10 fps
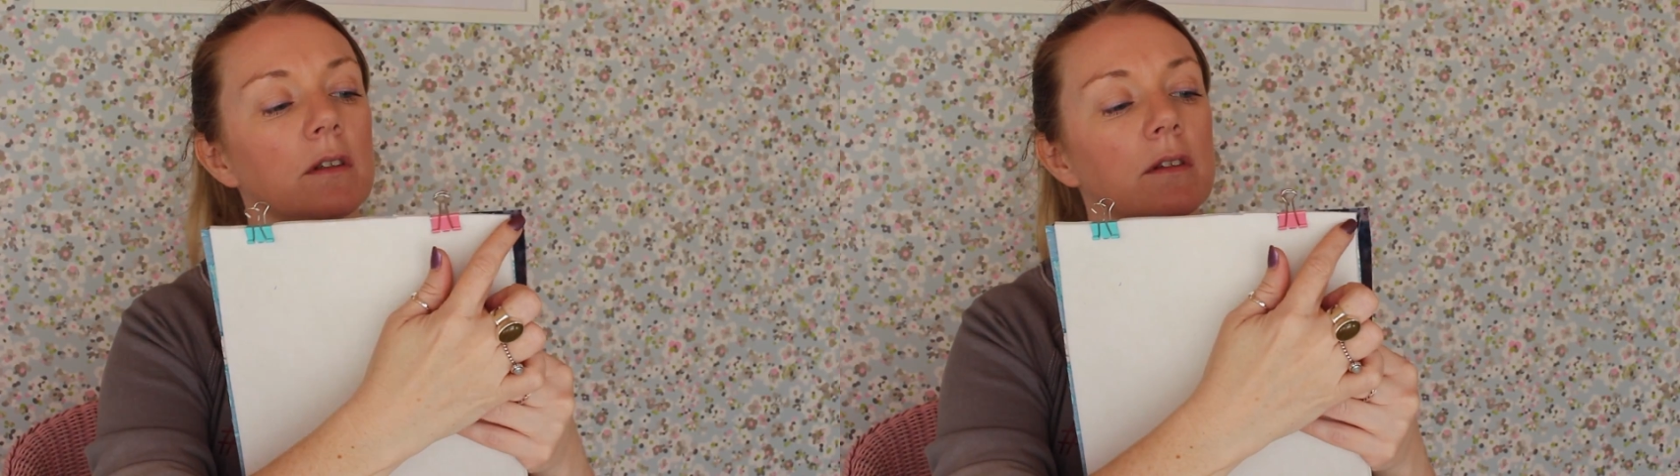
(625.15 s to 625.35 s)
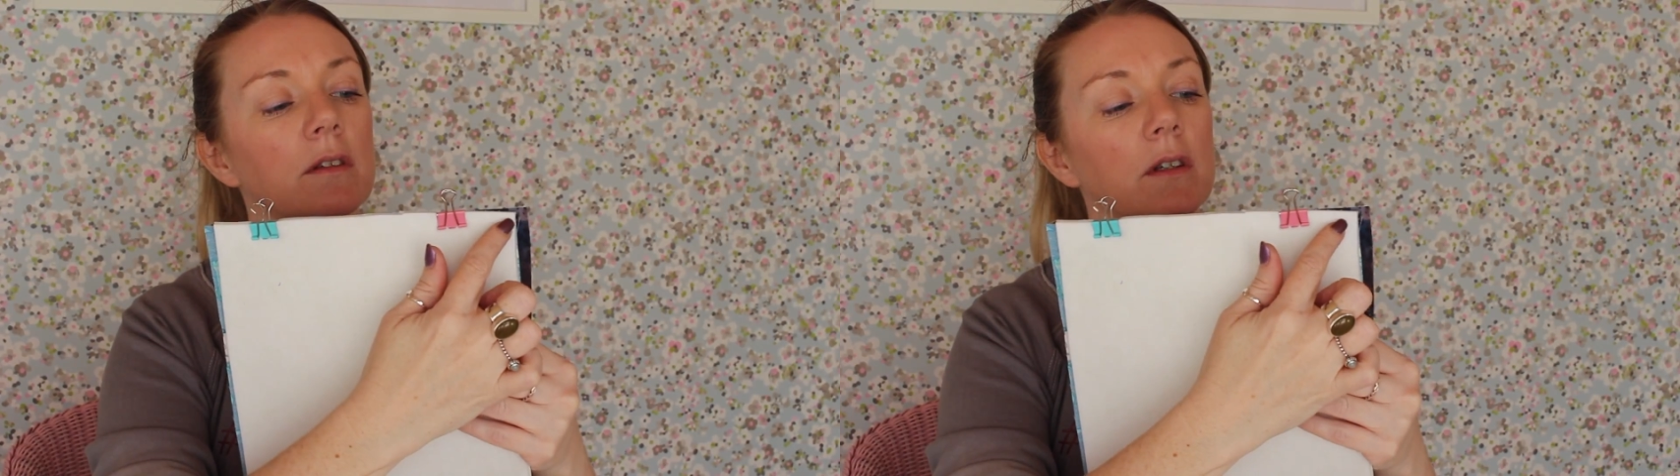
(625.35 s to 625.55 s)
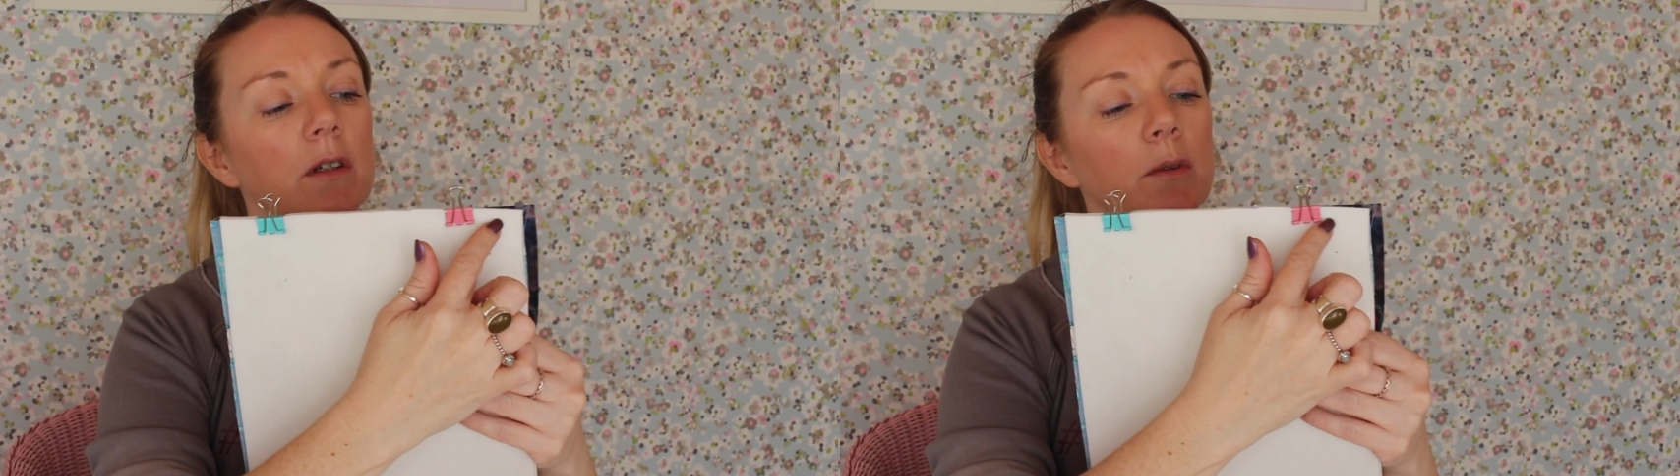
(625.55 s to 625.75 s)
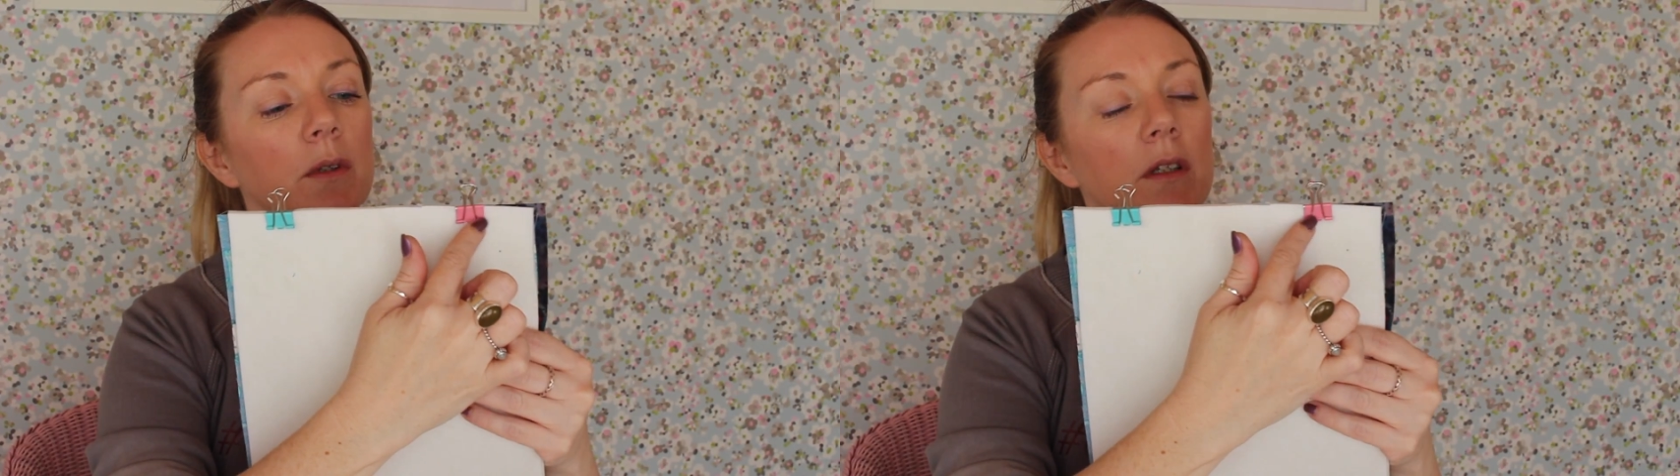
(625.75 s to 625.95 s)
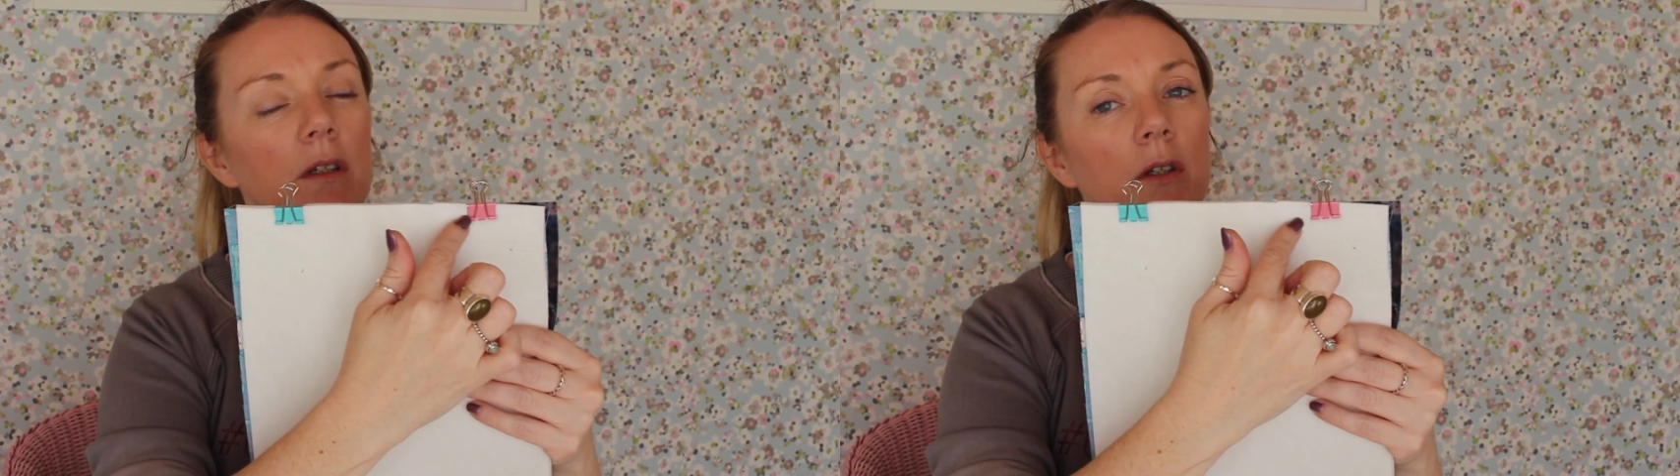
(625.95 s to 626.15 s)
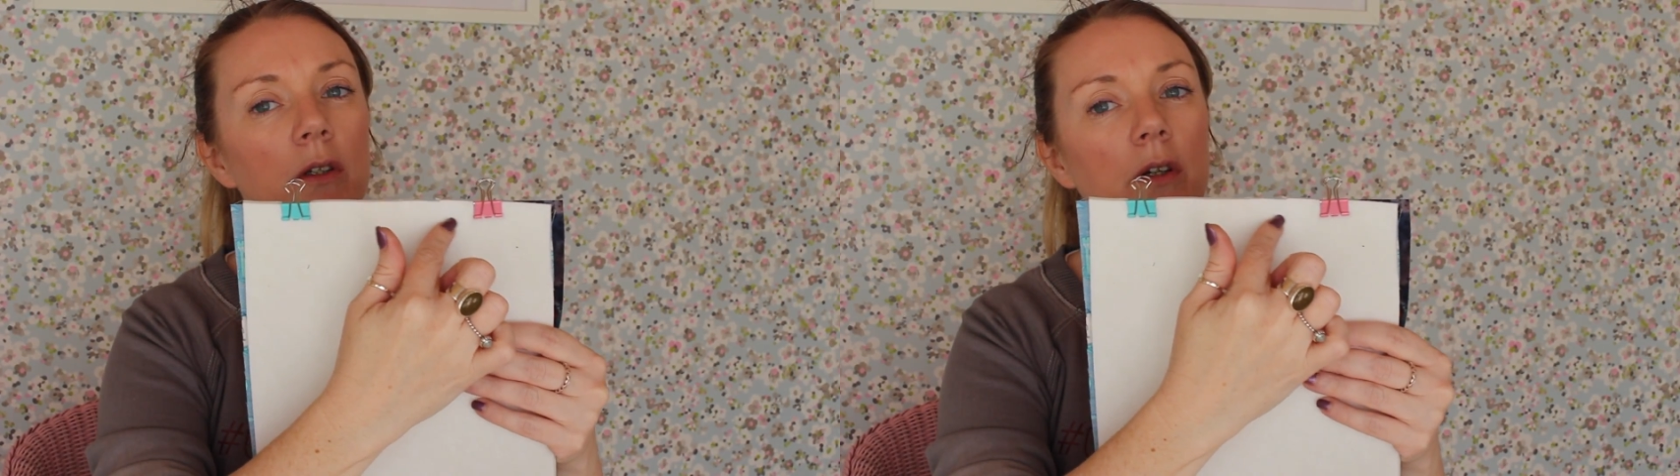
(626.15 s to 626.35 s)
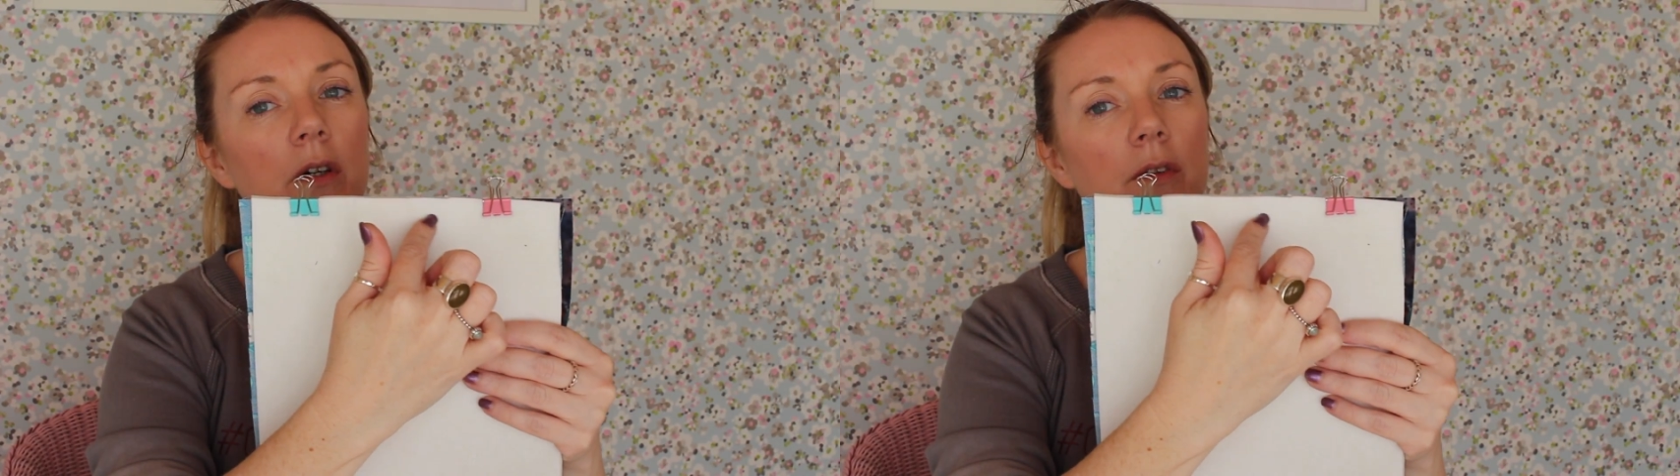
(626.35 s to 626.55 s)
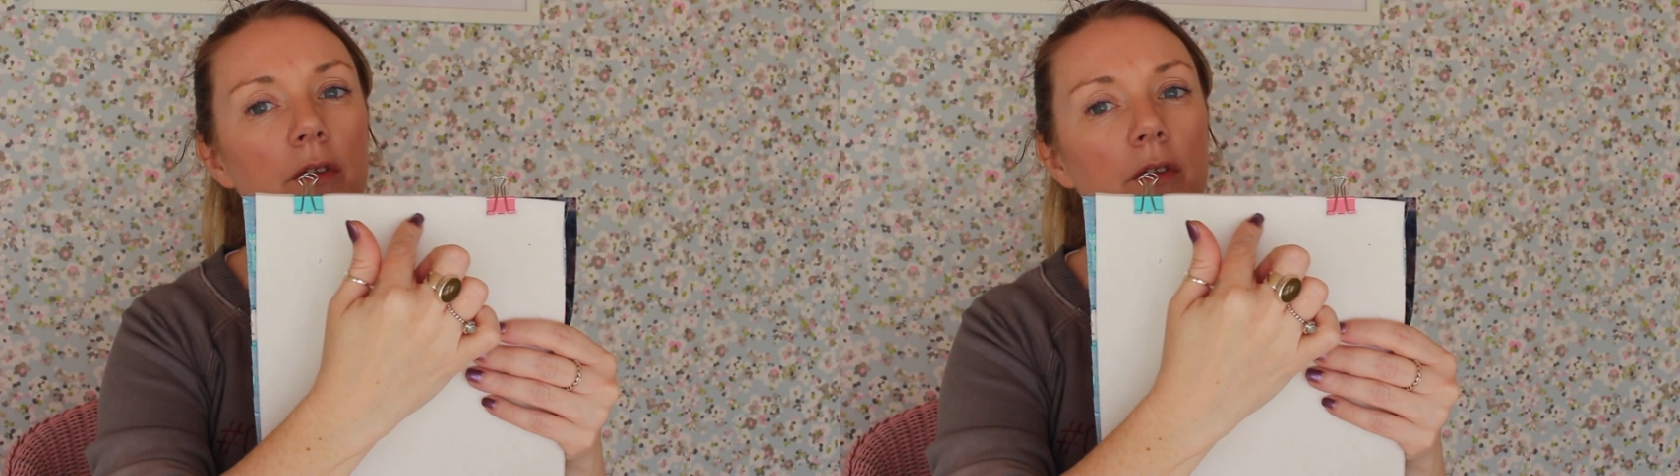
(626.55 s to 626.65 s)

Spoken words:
to sew along